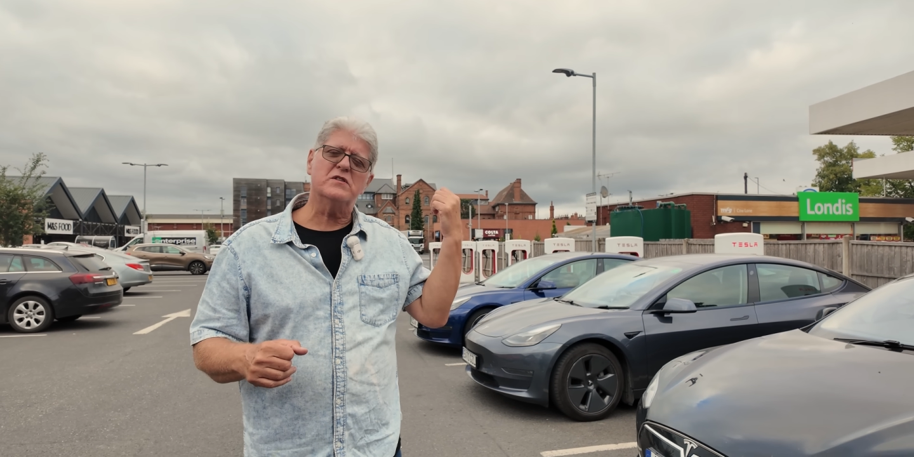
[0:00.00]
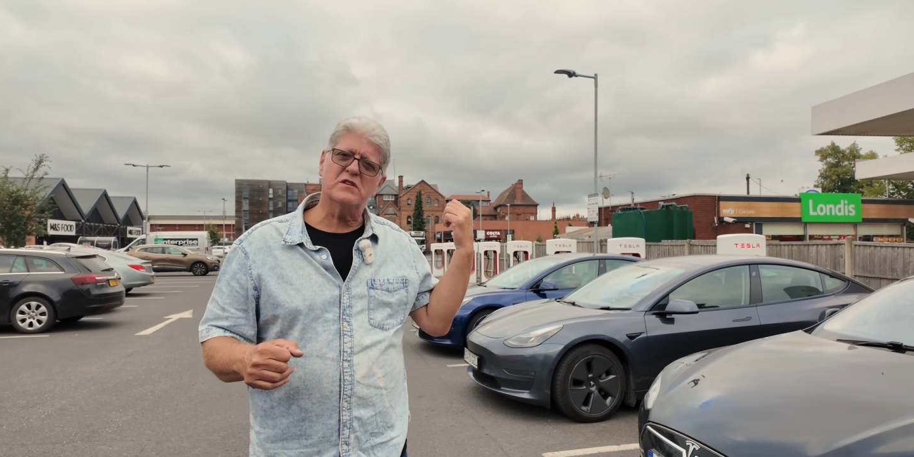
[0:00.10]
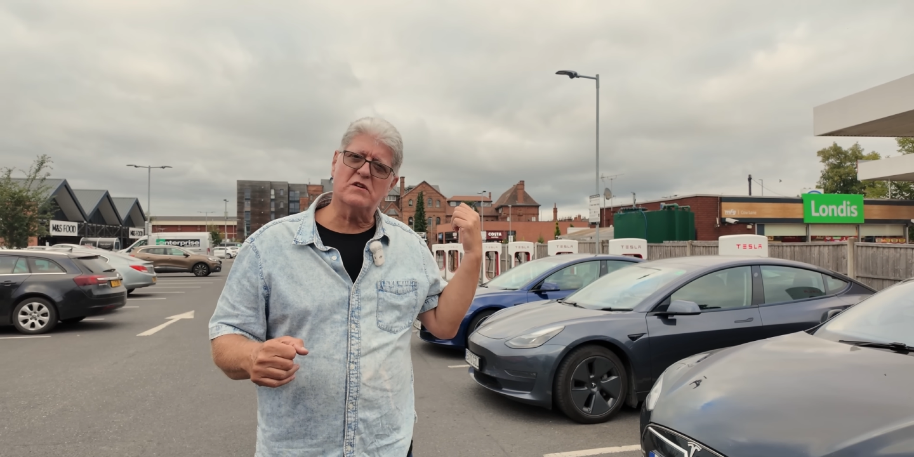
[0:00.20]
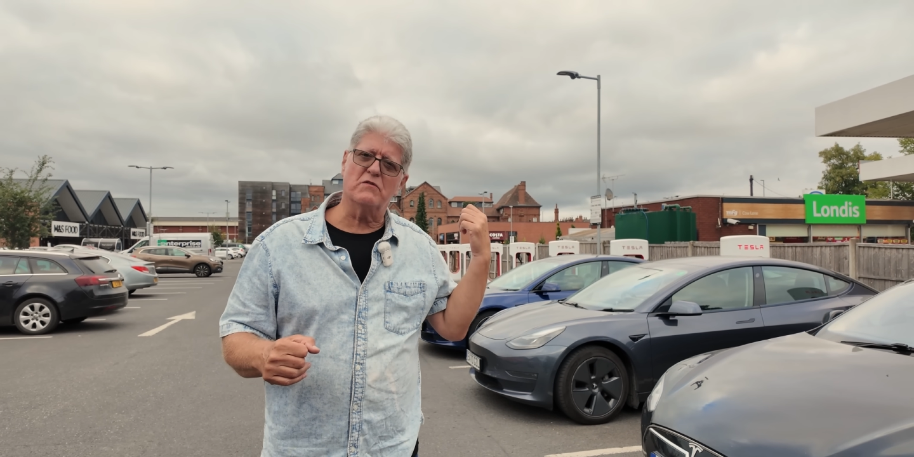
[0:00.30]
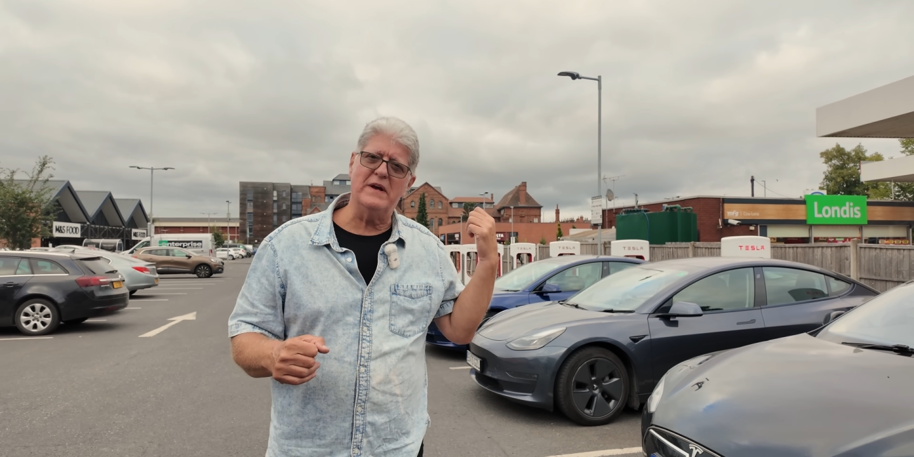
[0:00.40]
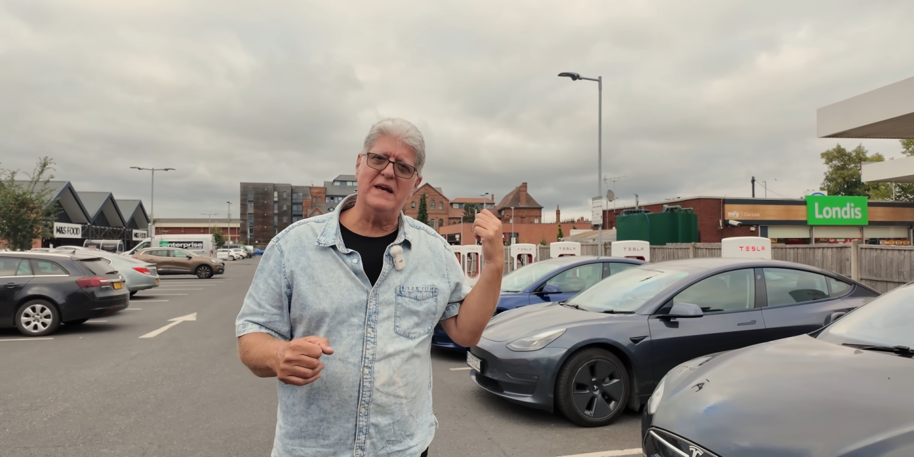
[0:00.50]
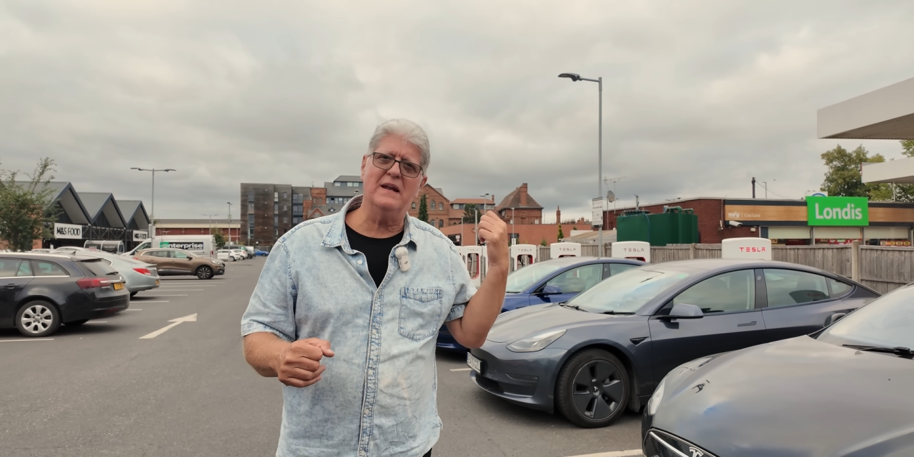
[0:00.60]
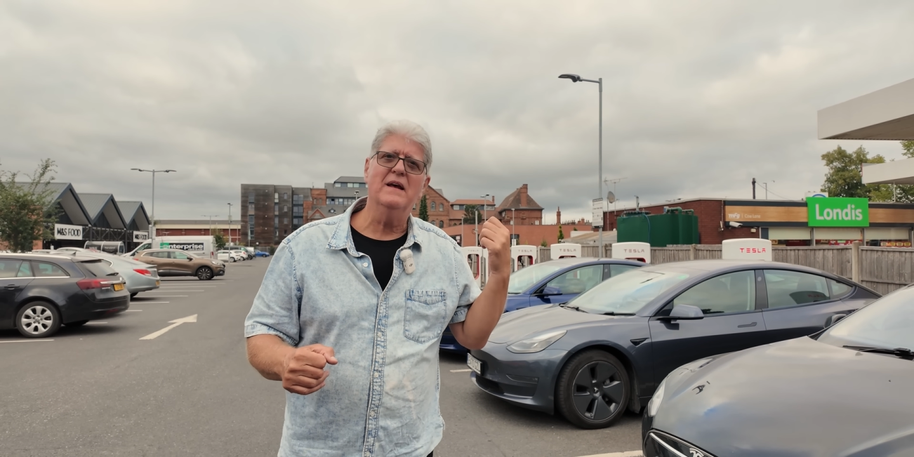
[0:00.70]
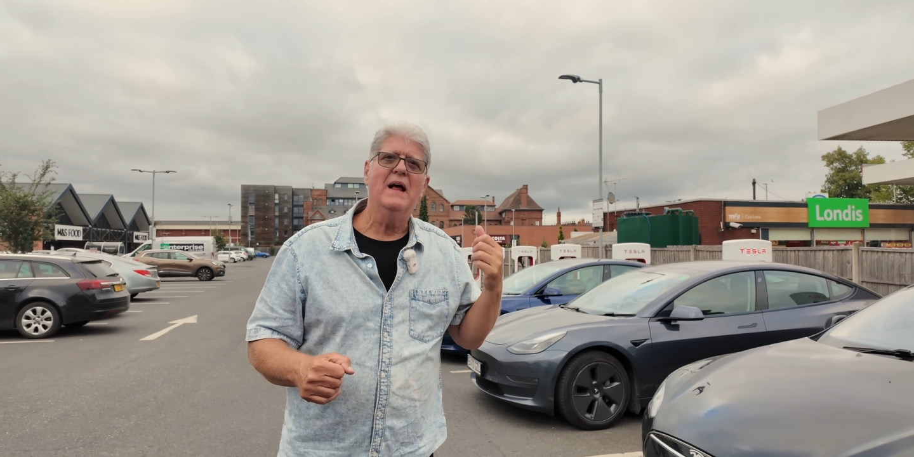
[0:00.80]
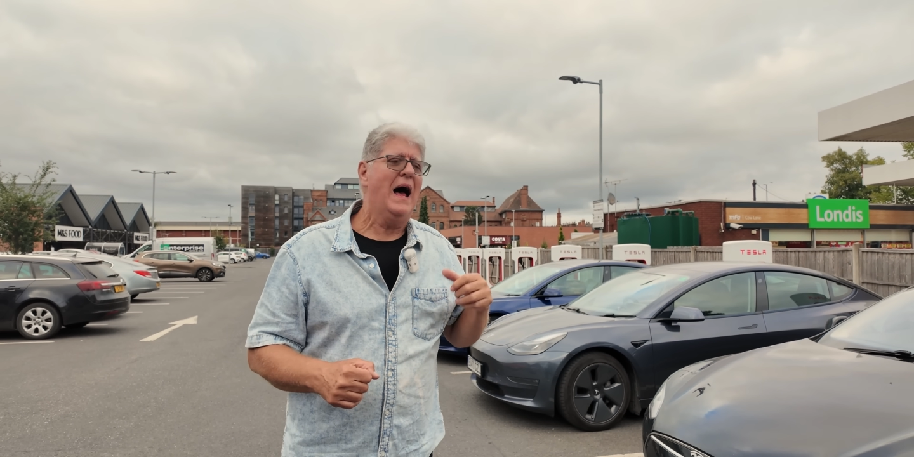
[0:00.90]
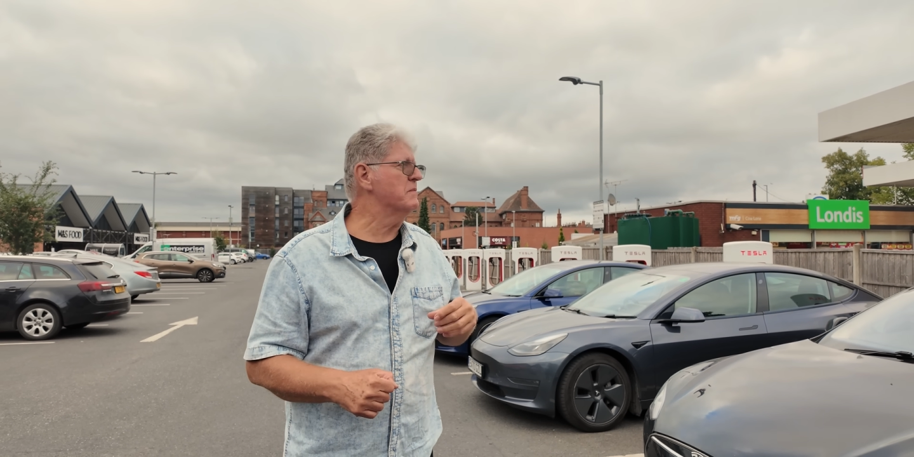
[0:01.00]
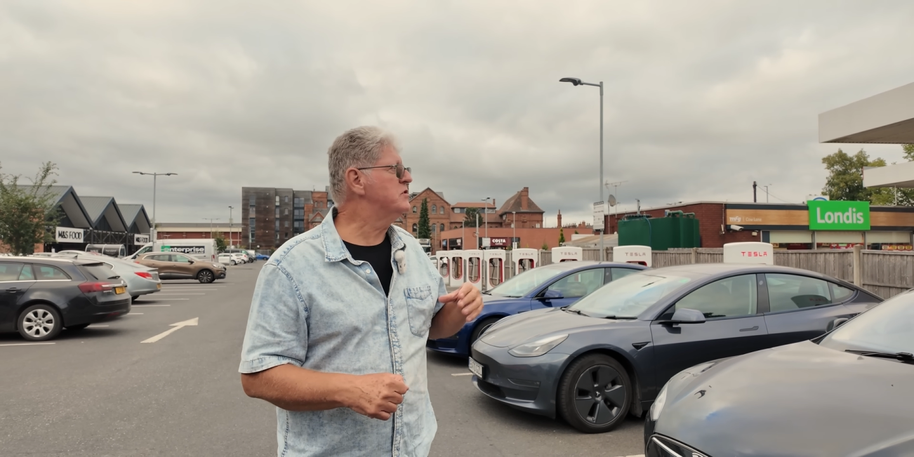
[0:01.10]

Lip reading: screen, I'm